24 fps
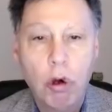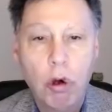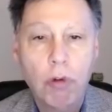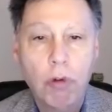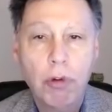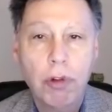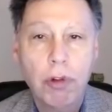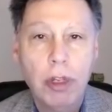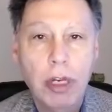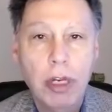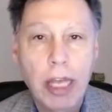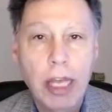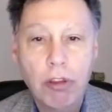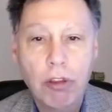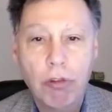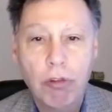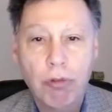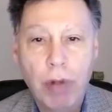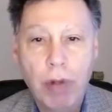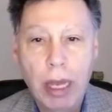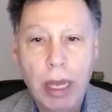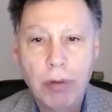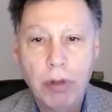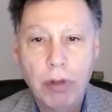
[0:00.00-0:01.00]
over the next
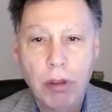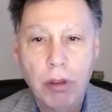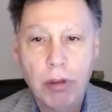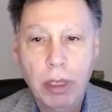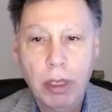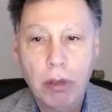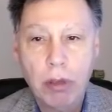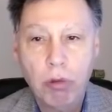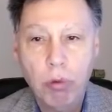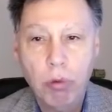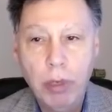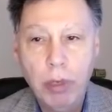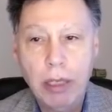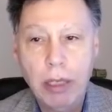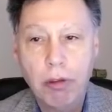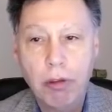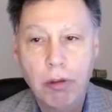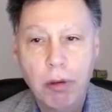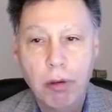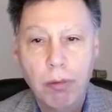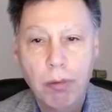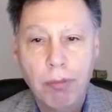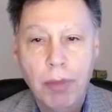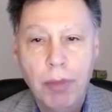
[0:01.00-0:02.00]
5 to 6
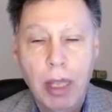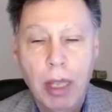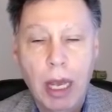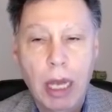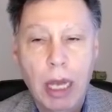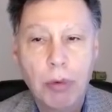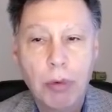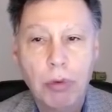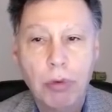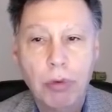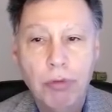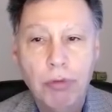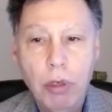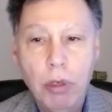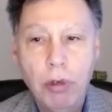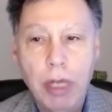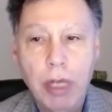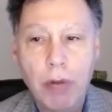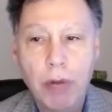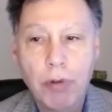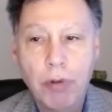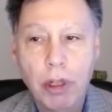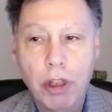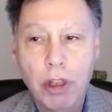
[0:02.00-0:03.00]
weeks, I
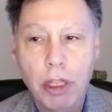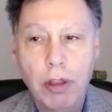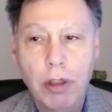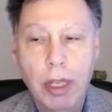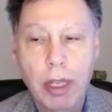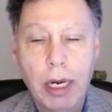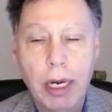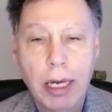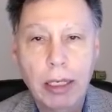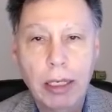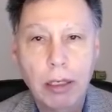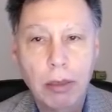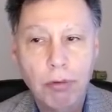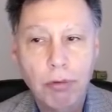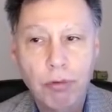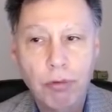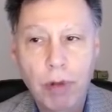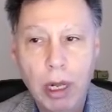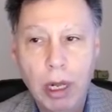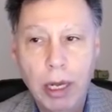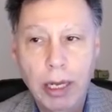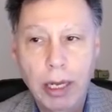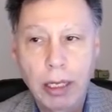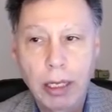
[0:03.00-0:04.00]
reviewed everything that I could
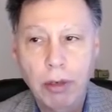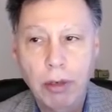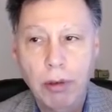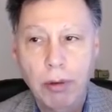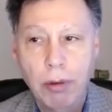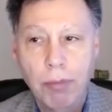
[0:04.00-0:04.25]
find